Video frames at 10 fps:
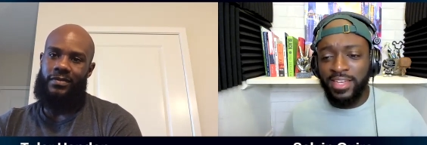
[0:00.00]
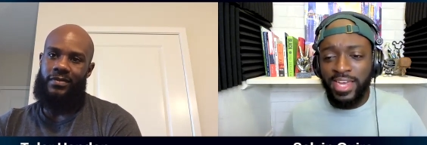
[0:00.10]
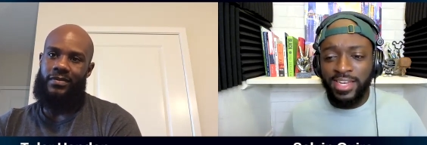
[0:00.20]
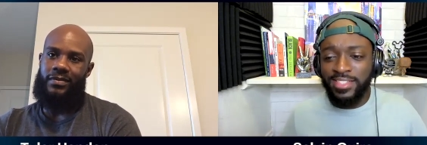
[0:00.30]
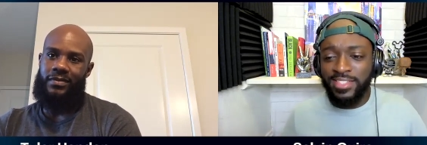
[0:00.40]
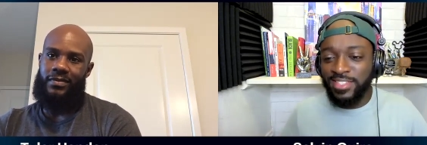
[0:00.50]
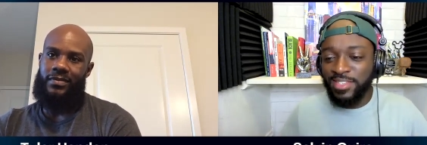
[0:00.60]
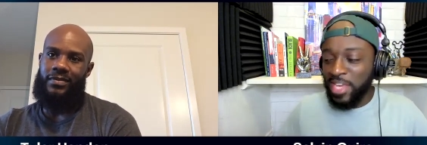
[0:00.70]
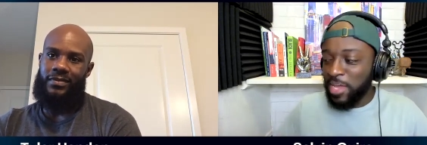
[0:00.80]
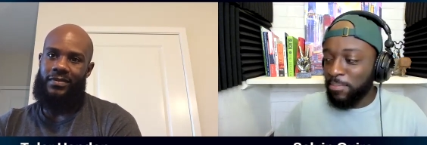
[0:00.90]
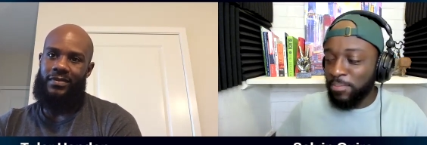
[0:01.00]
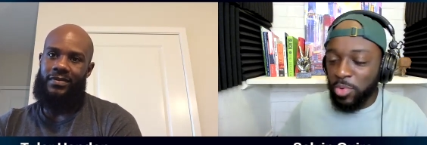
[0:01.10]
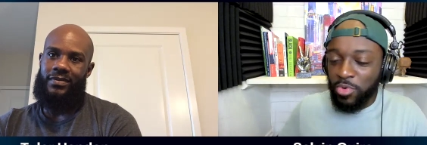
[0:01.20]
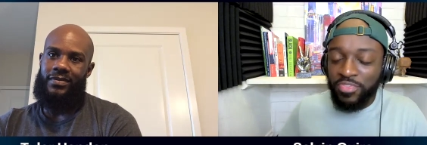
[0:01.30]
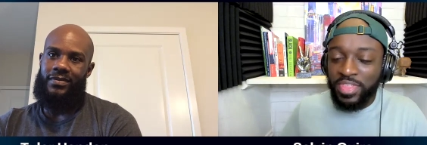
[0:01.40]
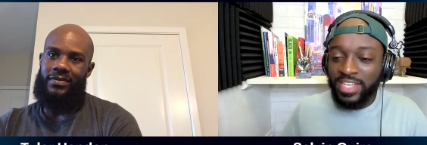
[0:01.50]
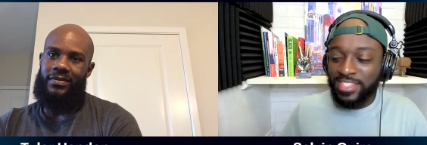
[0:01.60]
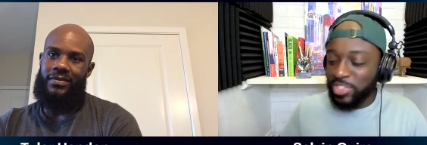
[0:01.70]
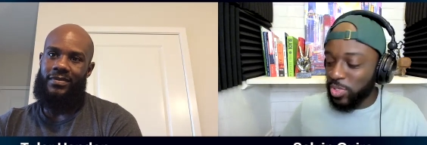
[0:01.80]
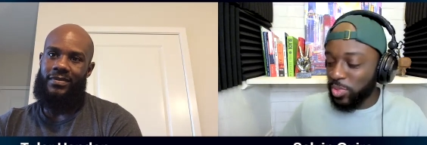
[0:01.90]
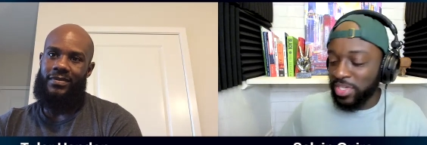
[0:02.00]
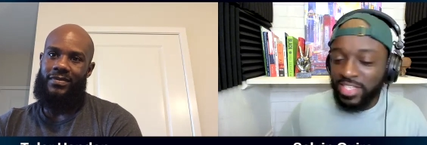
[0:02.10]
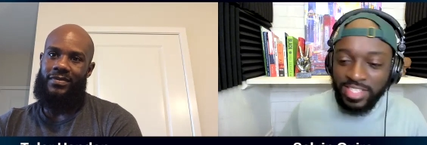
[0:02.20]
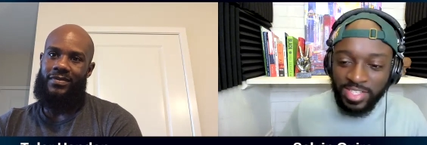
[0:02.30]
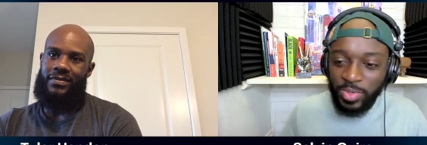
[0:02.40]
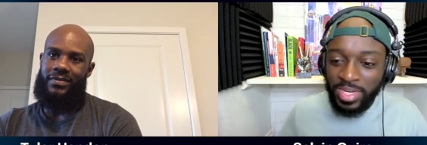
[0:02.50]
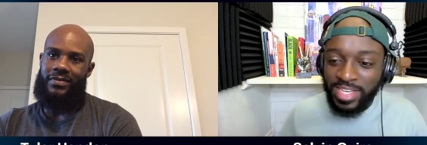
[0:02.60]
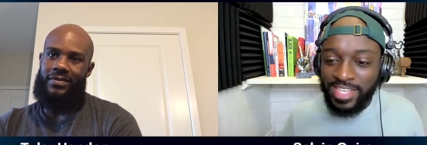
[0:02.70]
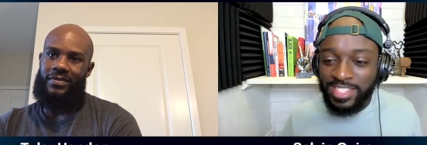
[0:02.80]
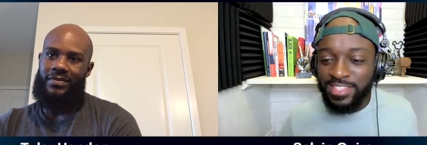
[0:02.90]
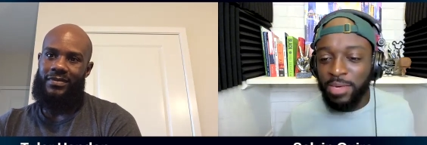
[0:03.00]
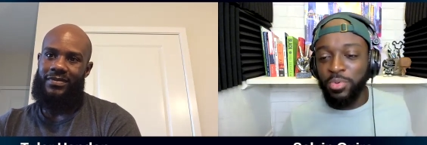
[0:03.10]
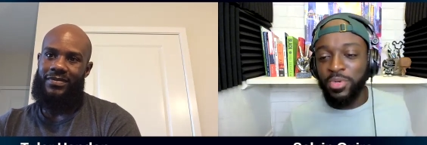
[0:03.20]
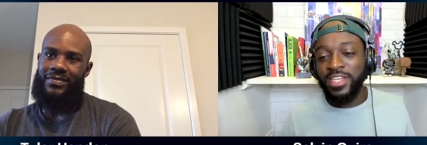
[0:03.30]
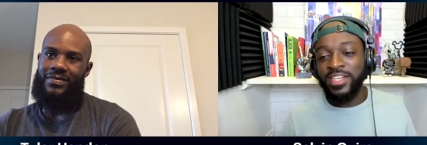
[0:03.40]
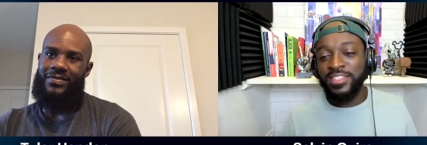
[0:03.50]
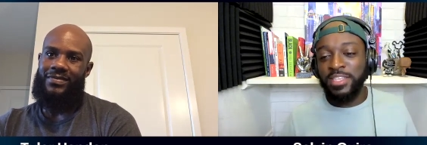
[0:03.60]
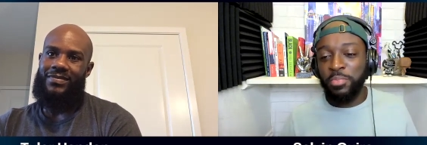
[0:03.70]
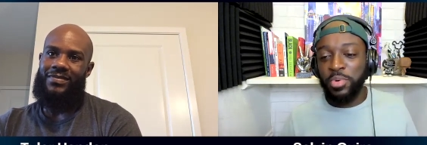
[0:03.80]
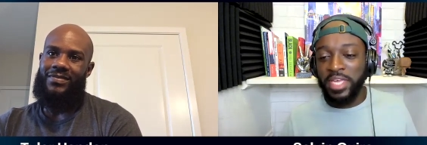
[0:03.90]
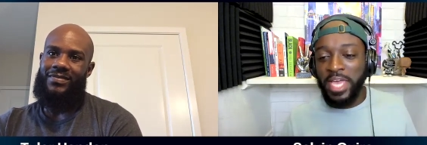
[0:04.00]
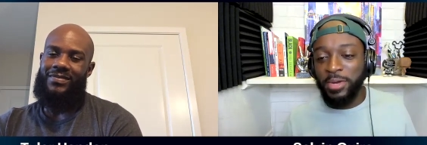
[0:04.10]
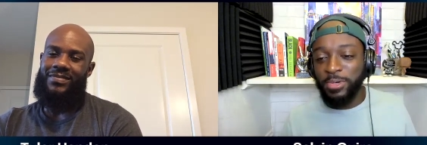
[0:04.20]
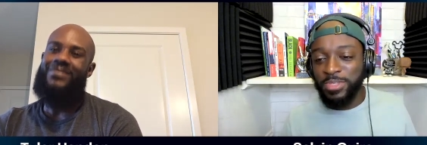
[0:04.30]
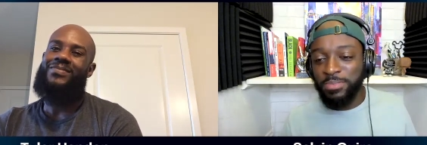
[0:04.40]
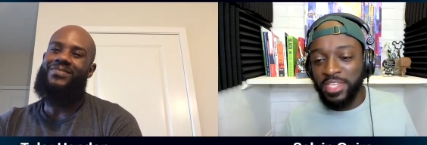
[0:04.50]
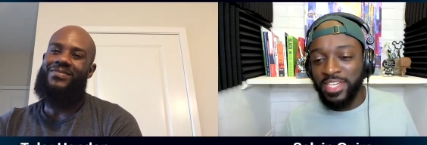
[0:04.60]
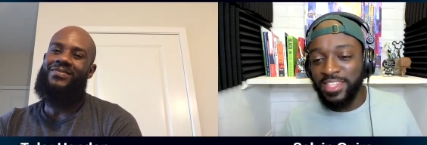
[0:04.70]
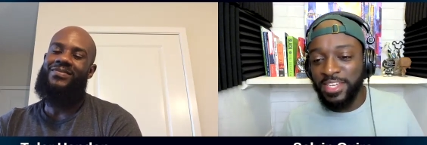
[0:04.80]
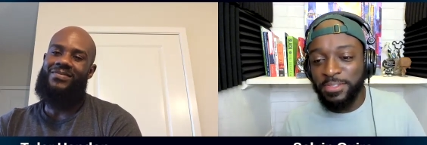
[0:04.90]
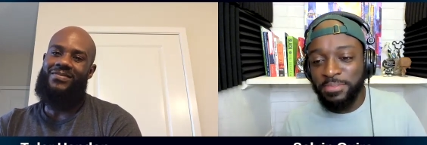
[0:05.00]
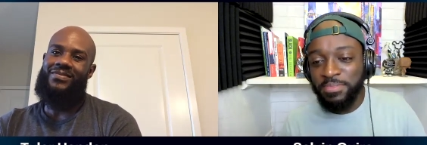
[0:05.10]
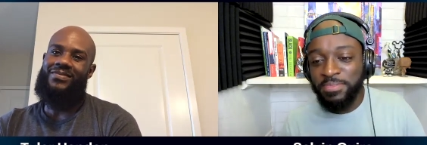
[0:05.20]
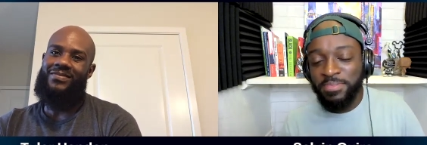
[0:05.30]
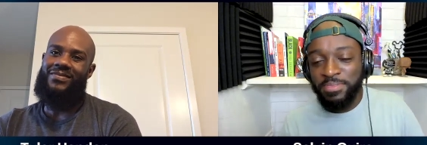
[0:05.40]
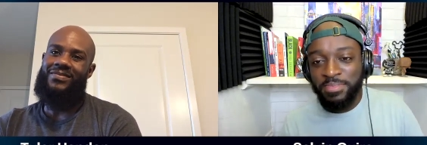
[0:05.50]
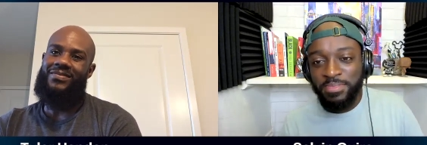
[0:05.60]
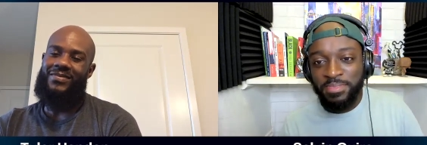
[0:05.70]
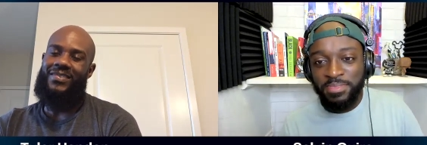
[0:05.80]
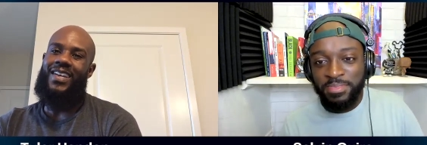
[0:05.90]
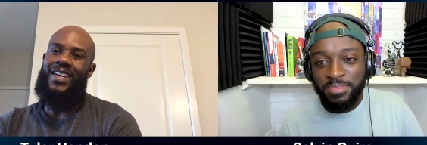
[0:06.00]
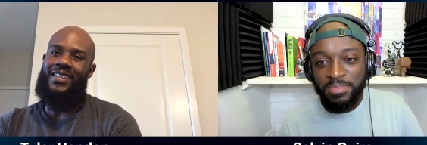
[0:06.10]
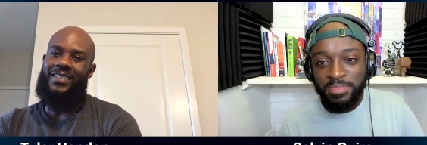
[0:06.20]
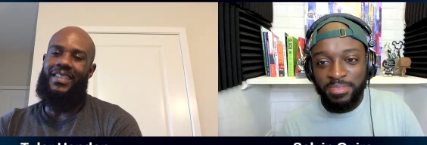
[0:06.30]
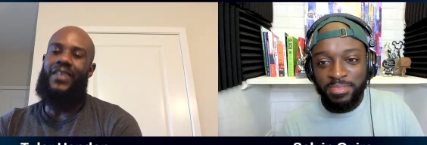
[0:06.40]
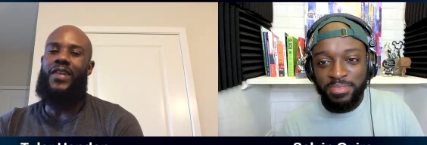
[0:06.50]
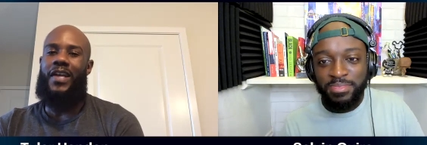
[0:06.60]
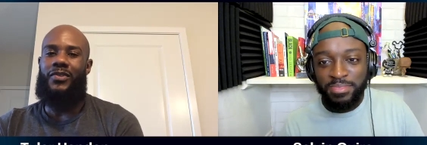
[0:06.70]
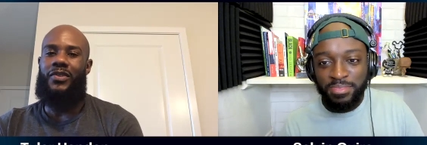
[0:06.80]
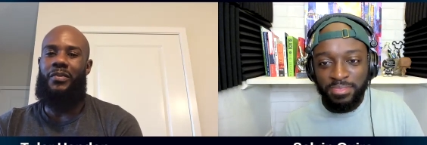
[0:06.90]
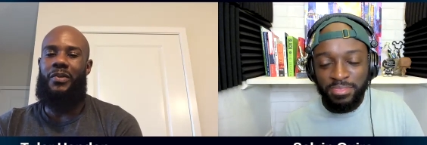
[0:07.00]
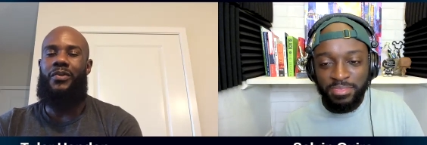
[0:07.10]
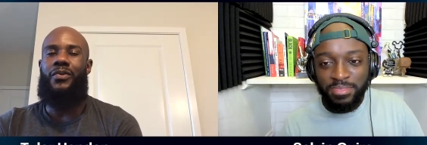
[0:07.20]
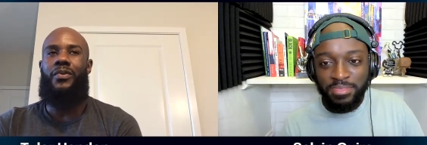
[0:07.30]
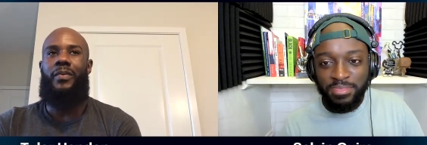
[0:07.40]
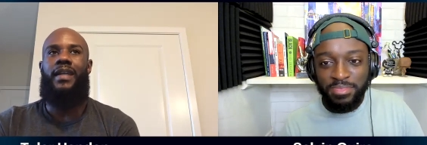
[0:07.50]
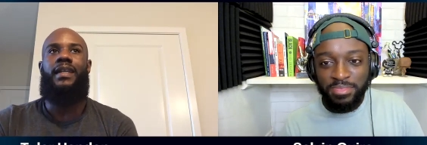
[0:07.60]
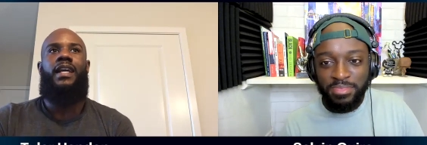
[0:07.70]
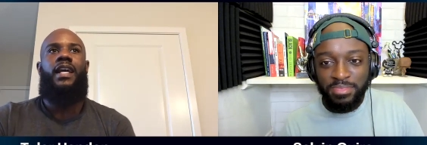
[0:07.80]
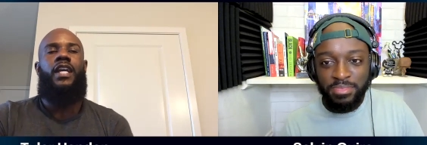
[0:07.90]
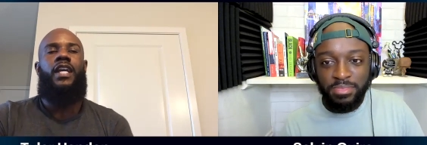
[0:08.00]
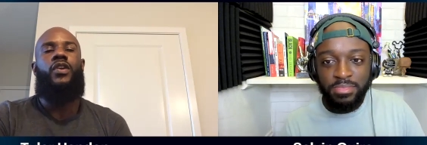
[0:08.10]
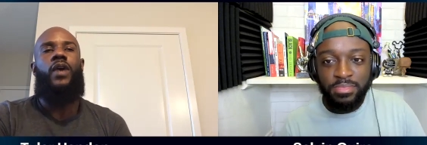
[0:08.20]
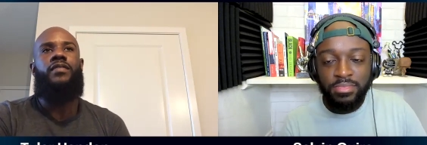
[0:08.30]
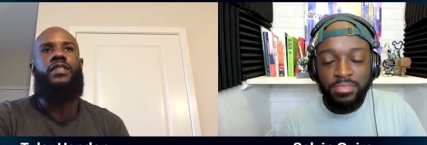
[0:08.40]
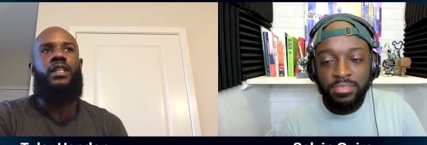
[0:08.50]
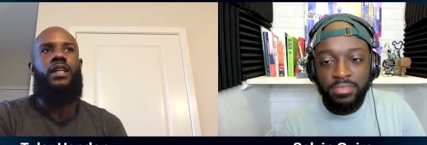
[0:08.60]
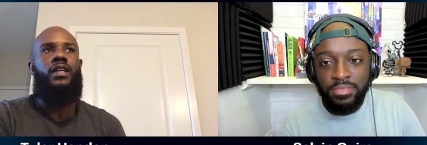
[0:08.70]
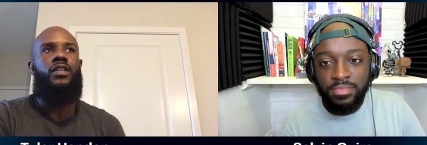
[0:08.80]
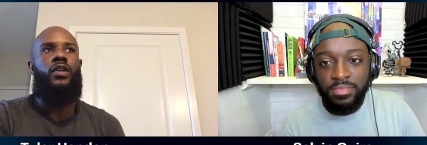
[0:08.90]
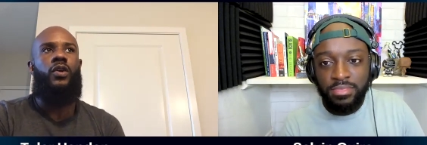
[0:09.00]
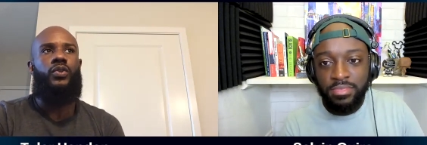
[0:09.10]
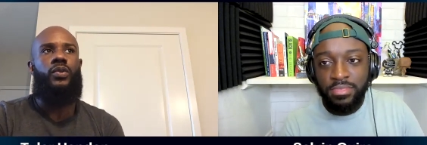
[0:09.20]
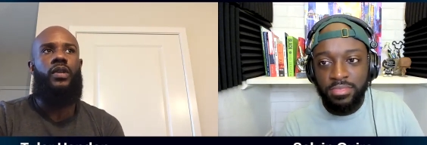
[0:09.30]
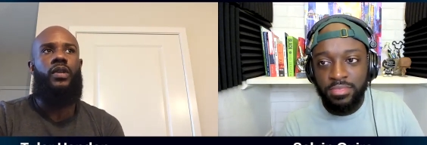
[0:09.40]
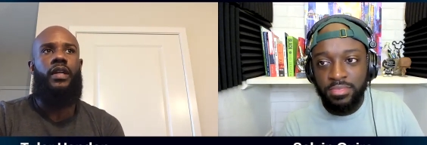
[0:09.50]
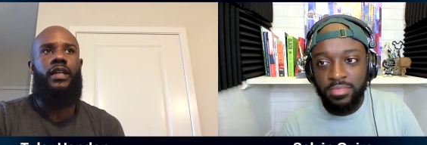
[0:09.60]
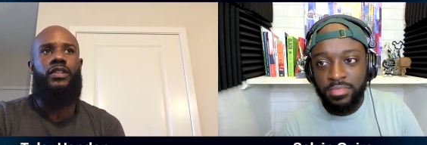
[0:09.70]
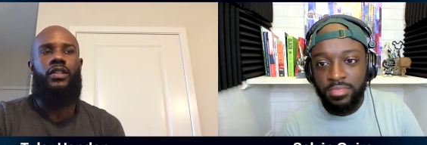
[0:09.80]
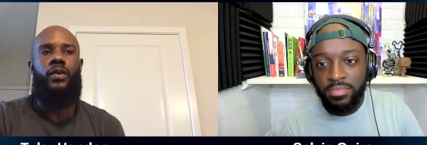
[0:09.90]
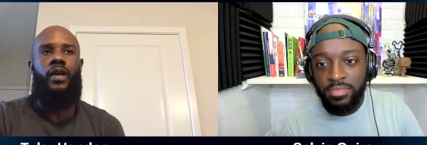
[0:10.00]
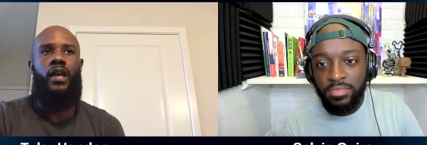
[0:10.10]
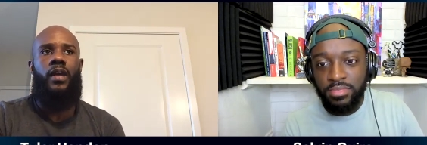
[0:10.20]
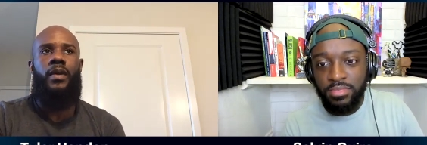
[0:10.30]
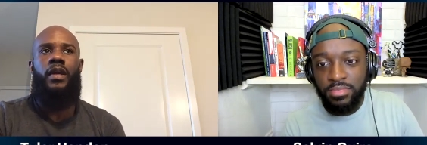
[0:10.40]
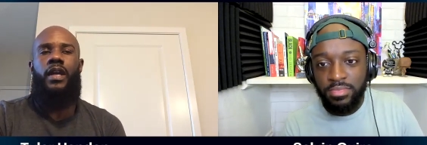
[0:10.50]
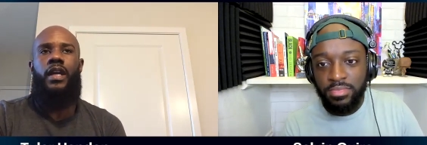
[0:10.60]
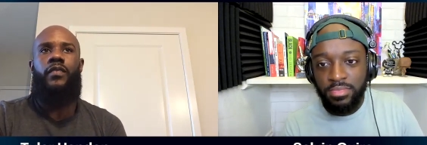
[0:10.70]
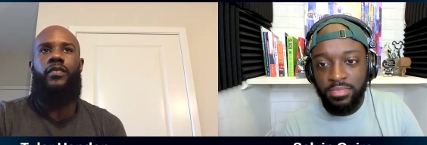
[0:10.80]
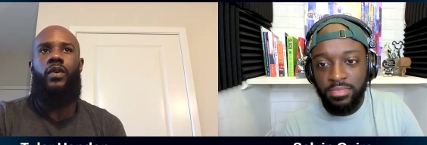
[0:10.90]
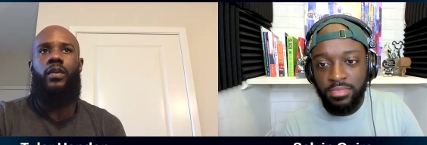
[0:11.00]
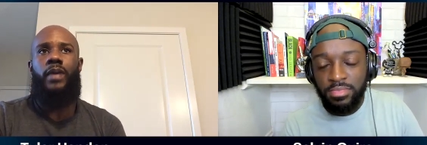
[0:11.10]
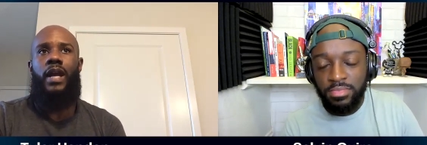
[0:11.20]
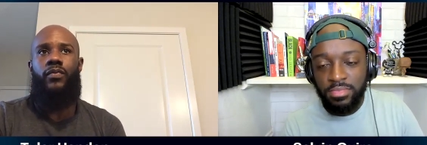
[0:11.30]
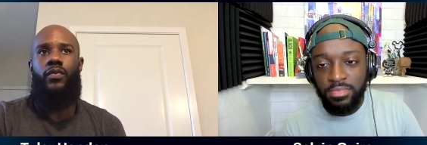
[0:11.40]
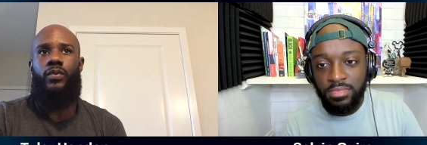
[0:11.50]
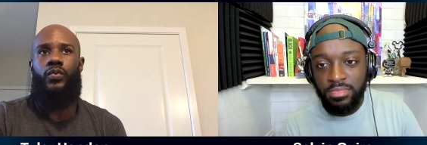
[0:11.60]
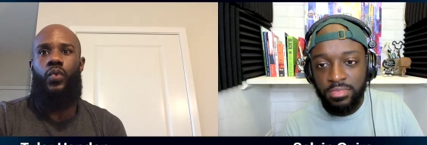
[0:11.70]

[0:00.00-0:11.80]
Speaker 1: could kind of just move things into a, you know, a, a separate, a uh, separate account or something like that.
Speaker 2: Yeah, it would absolutely be cool, man. And you know, I've seen you know Twitter and Instagram and a few other platforms